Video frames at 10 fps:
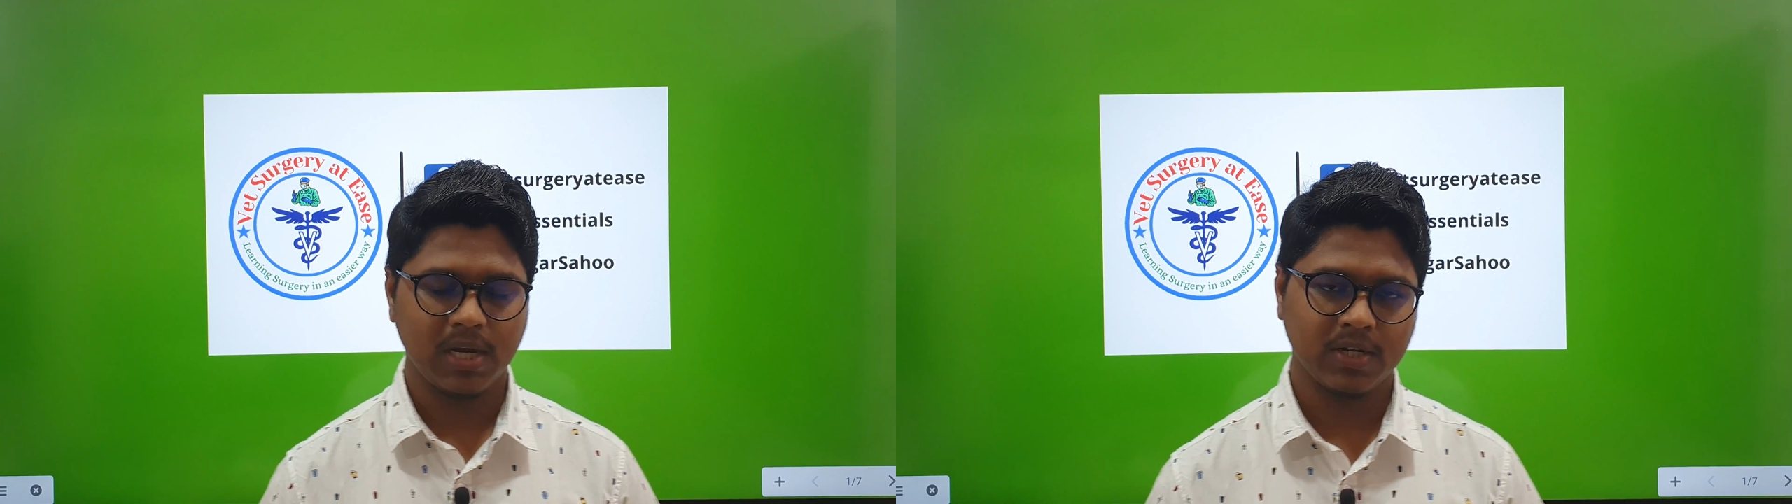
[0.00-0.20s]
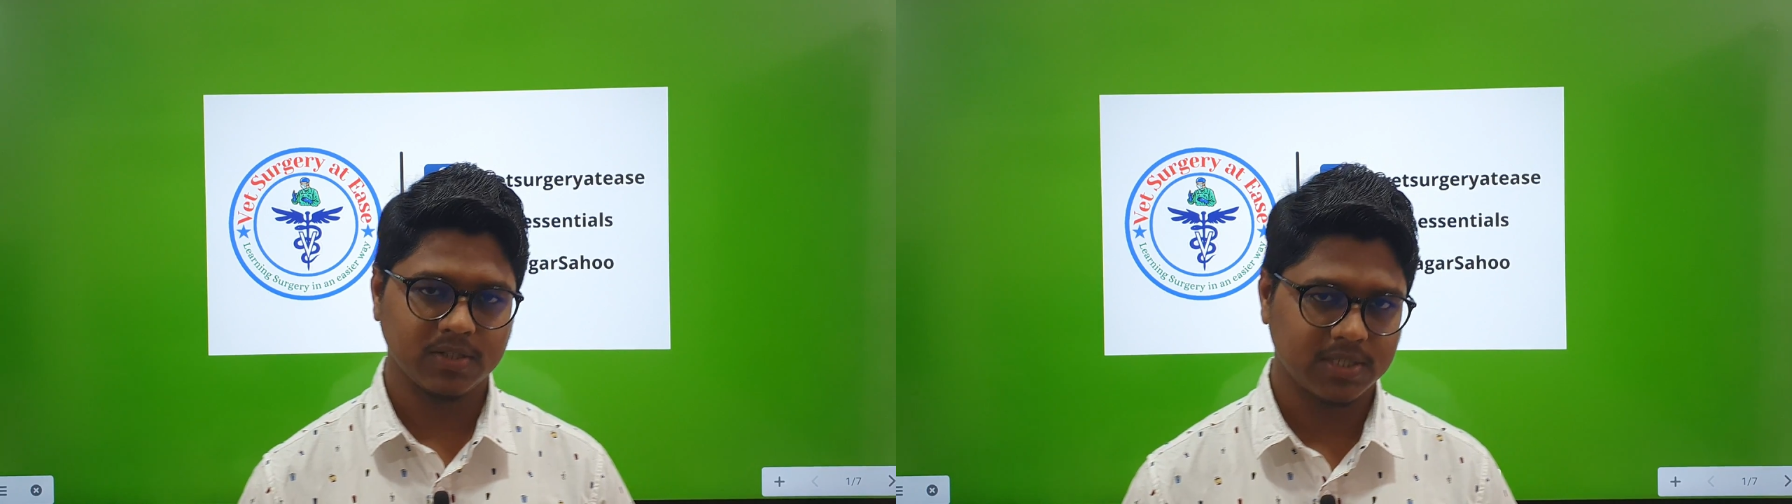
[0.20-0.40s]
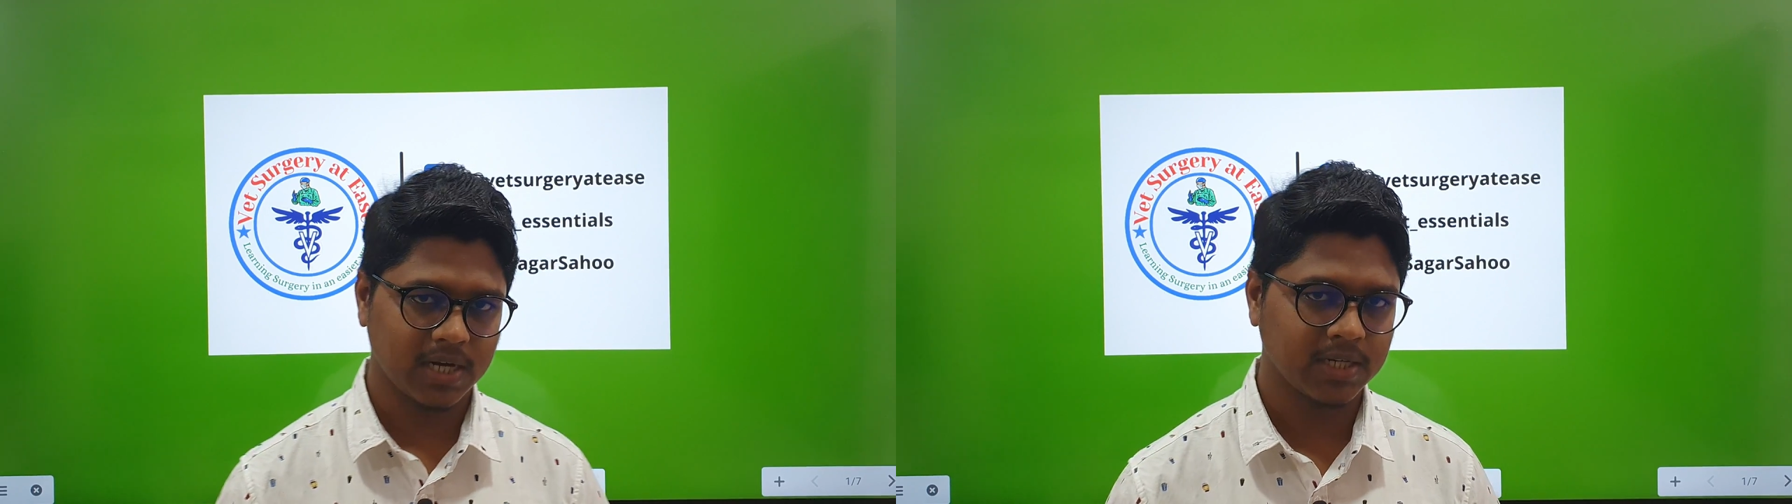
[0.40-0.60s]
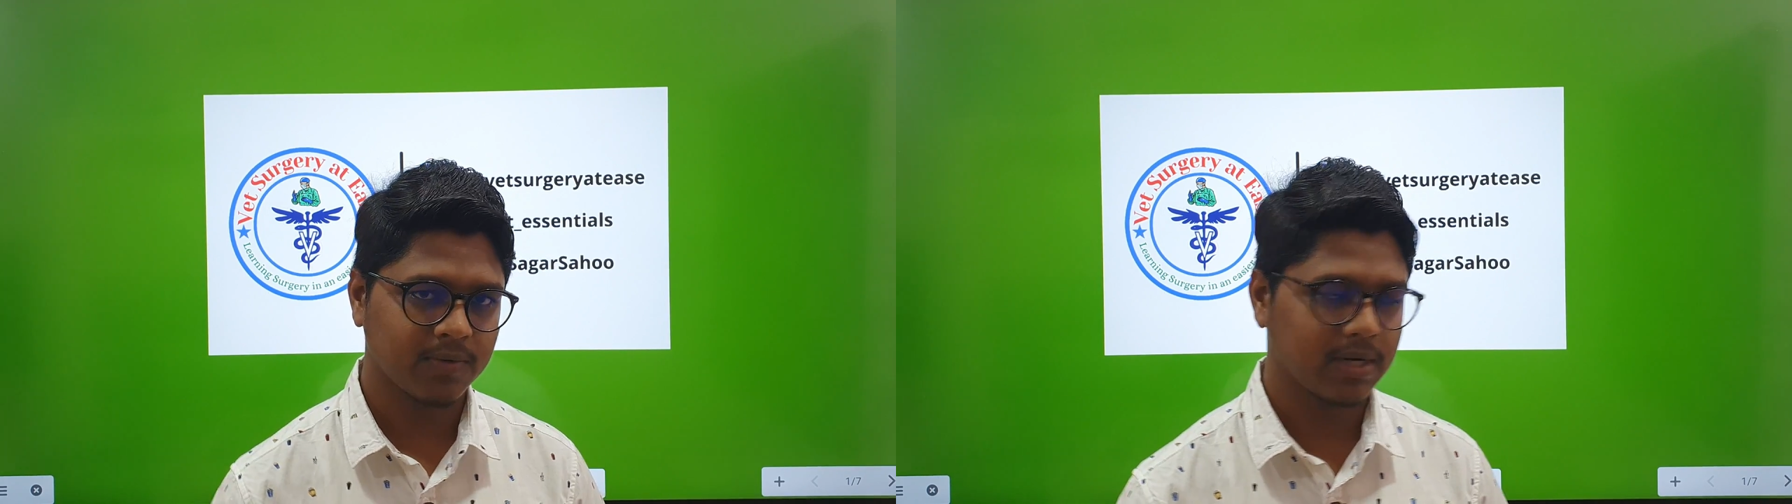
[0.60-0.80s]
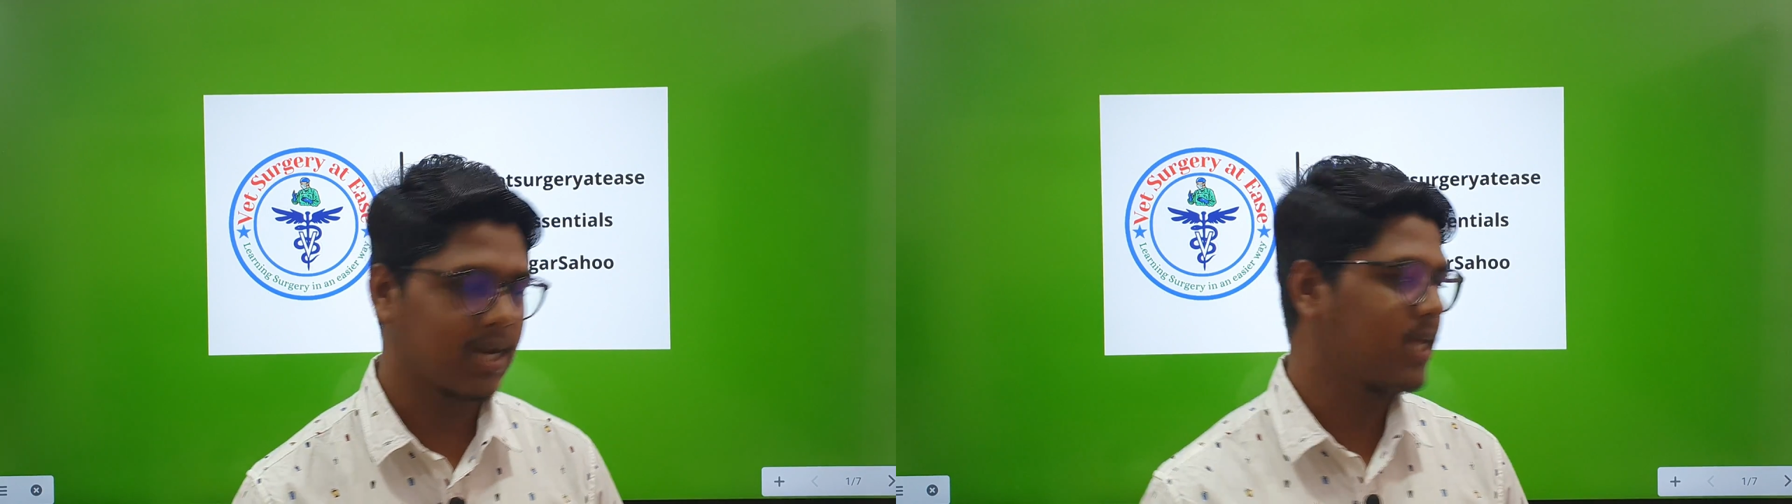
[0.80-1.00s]
Let us start
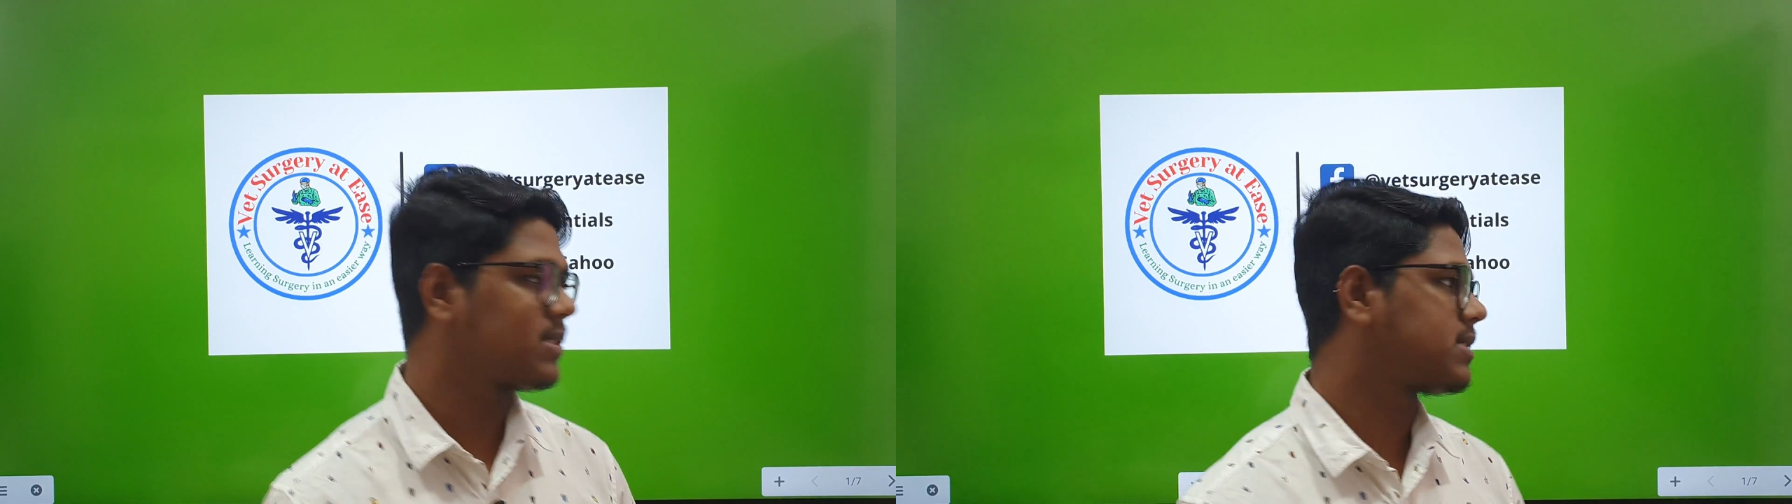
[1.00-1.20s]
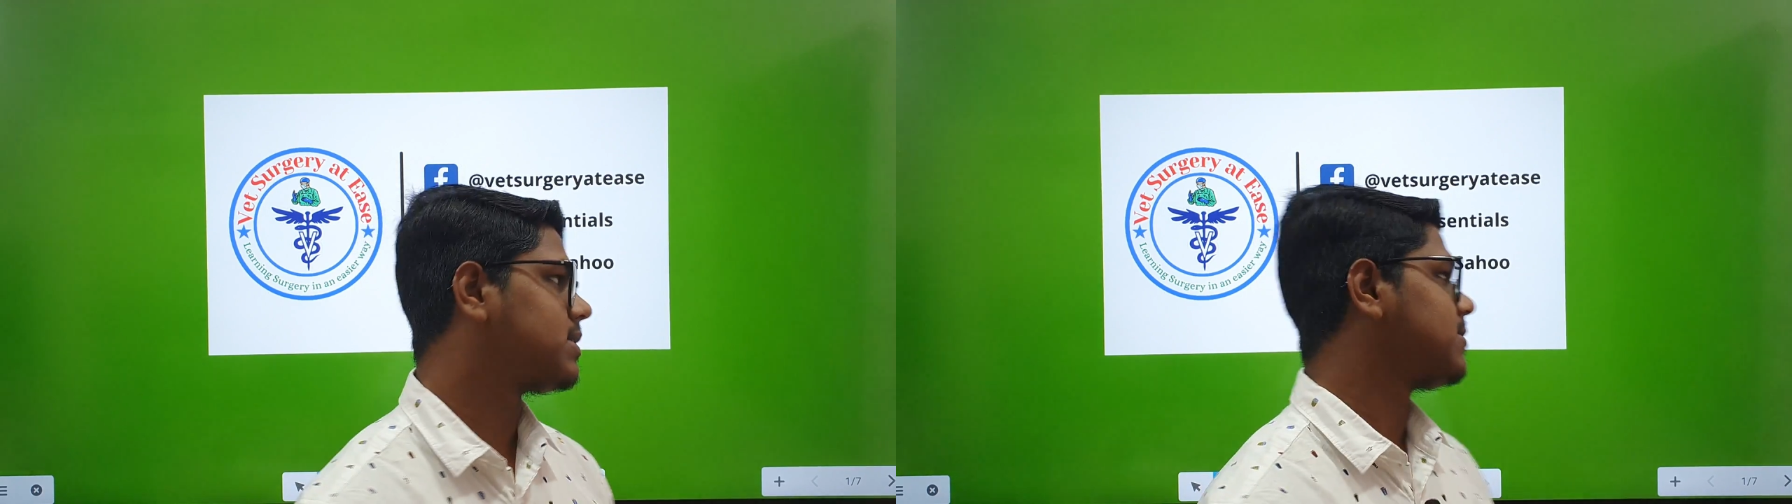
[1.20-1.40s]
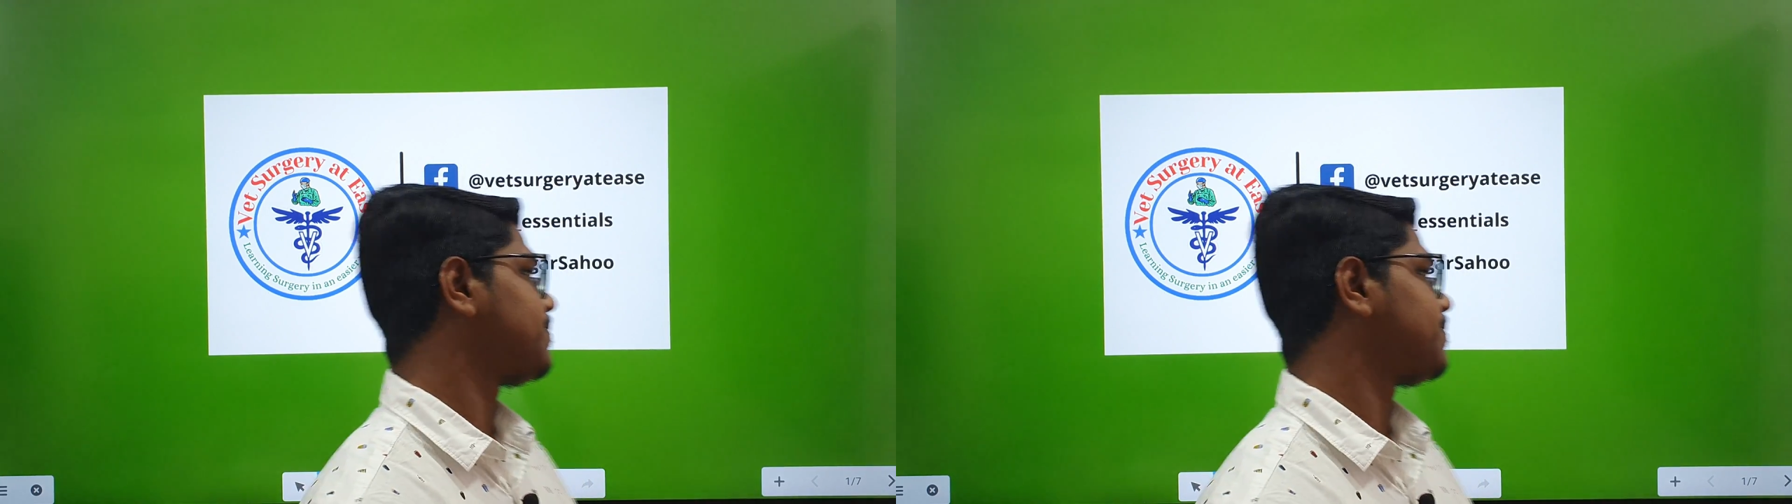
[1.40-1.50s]
our class.